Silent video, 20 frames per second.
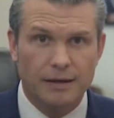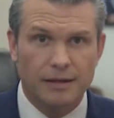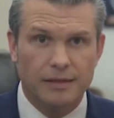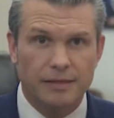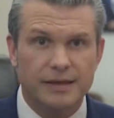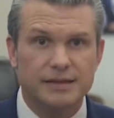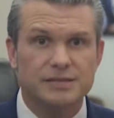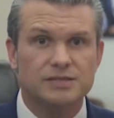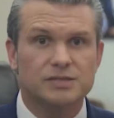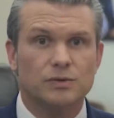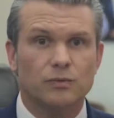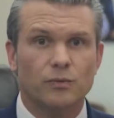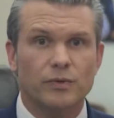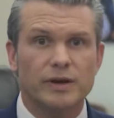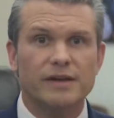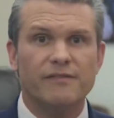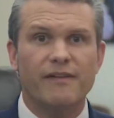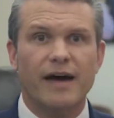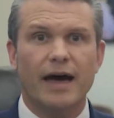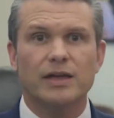This
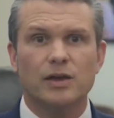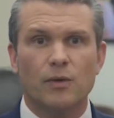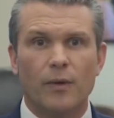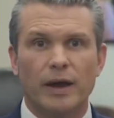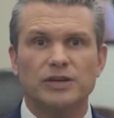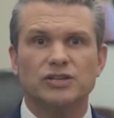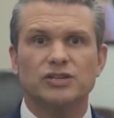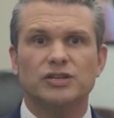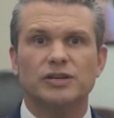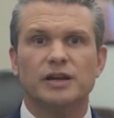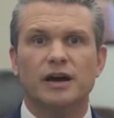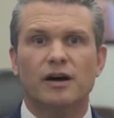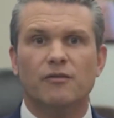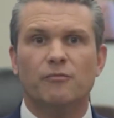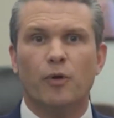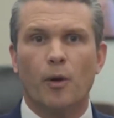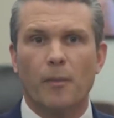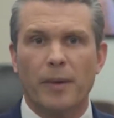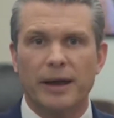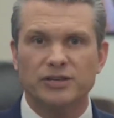reevaluation of
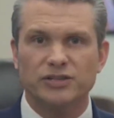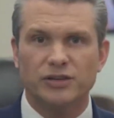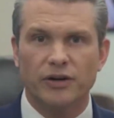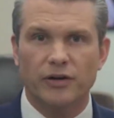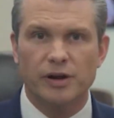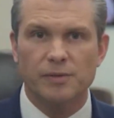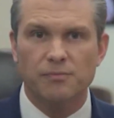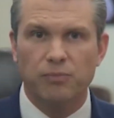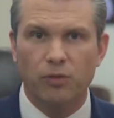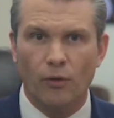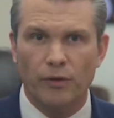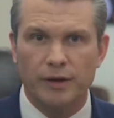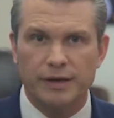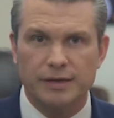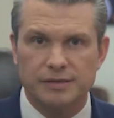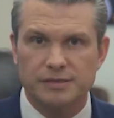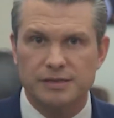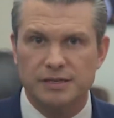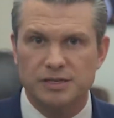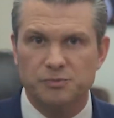probationary
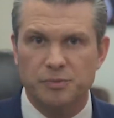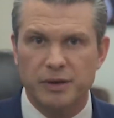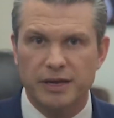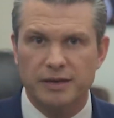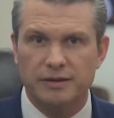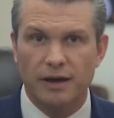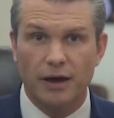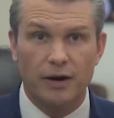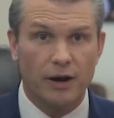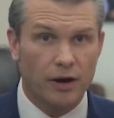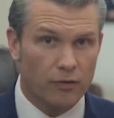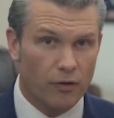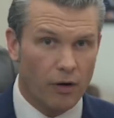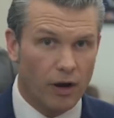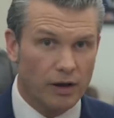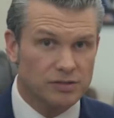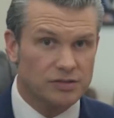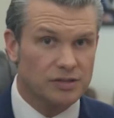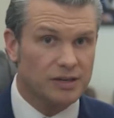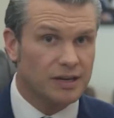employees is being done
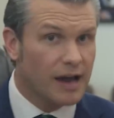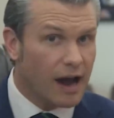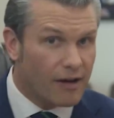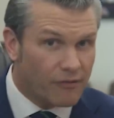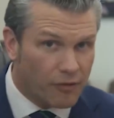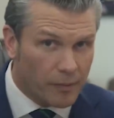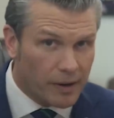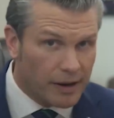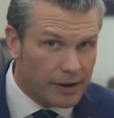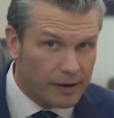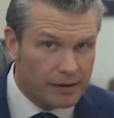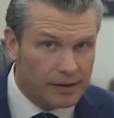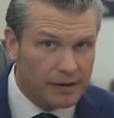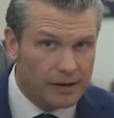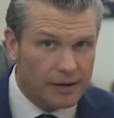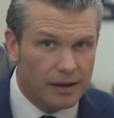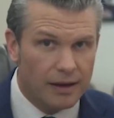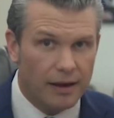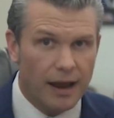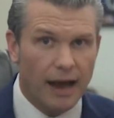across government,
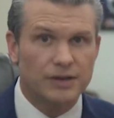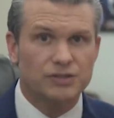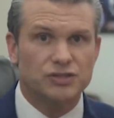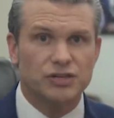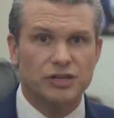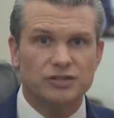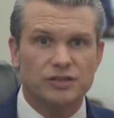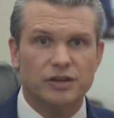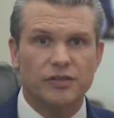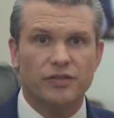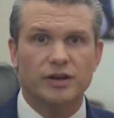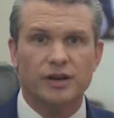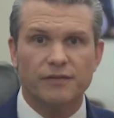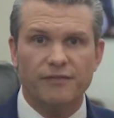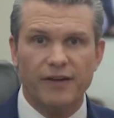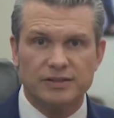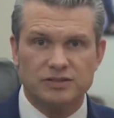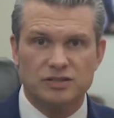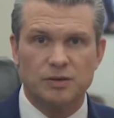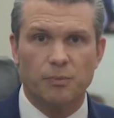not just at the
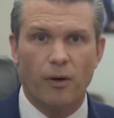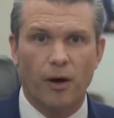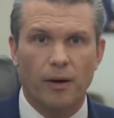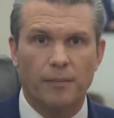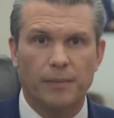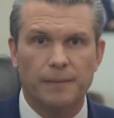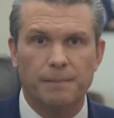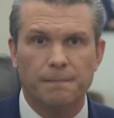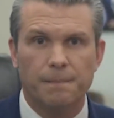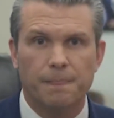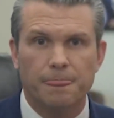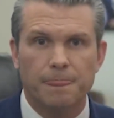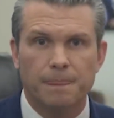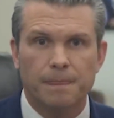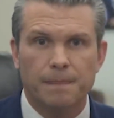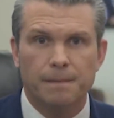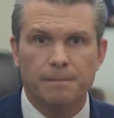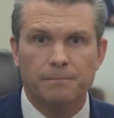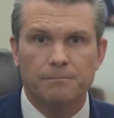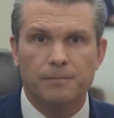Defense Department,
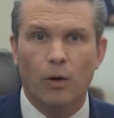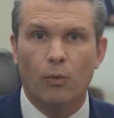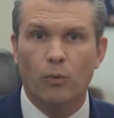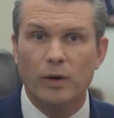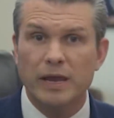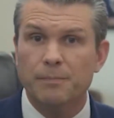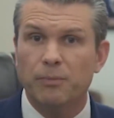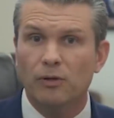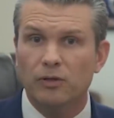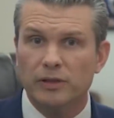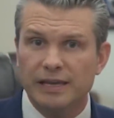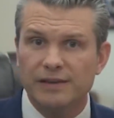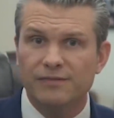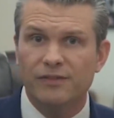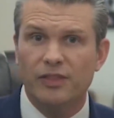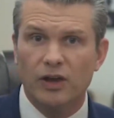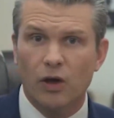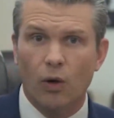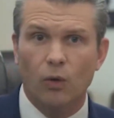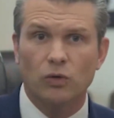but we believe
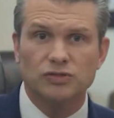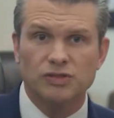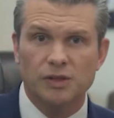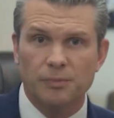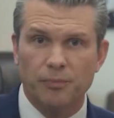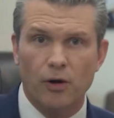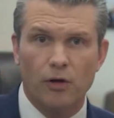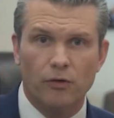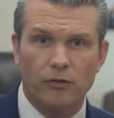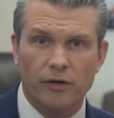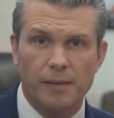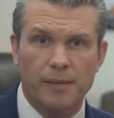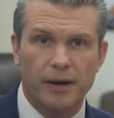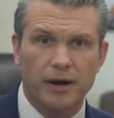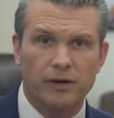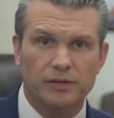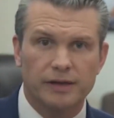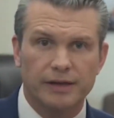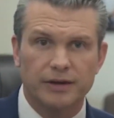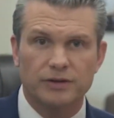in the goals of the program, and
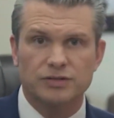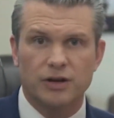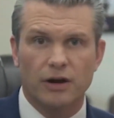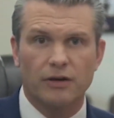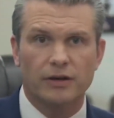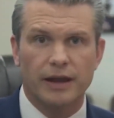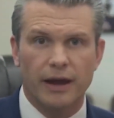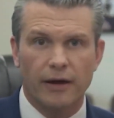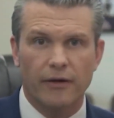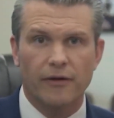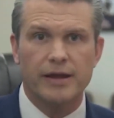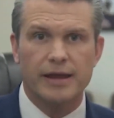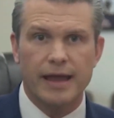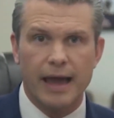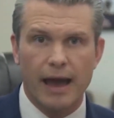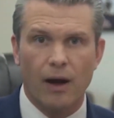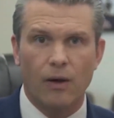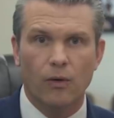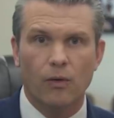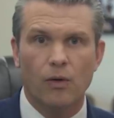our leaders are carrying
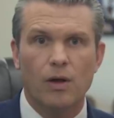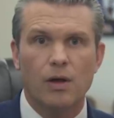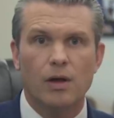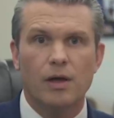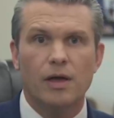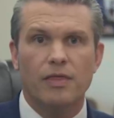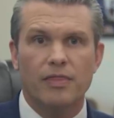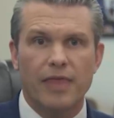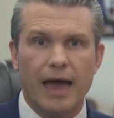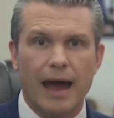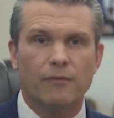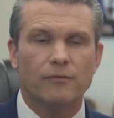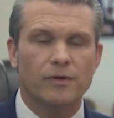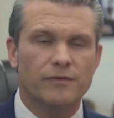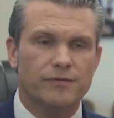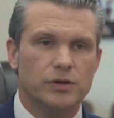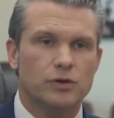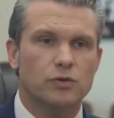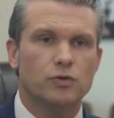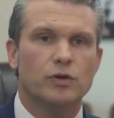out that
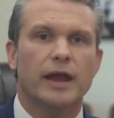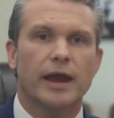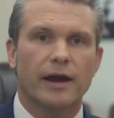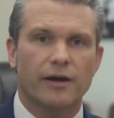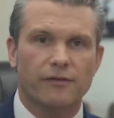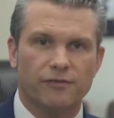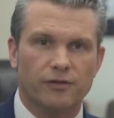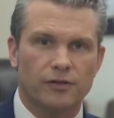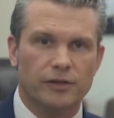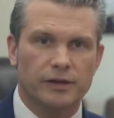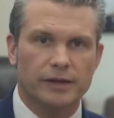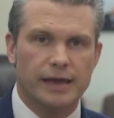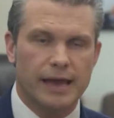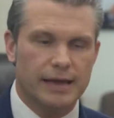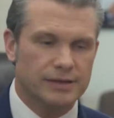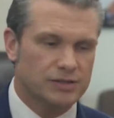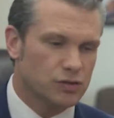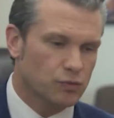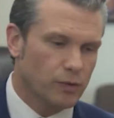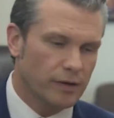review carefully
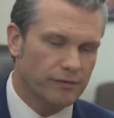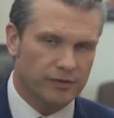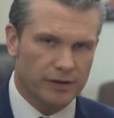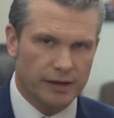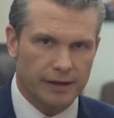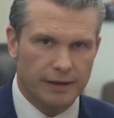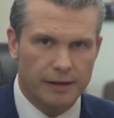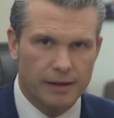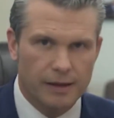and swiftly.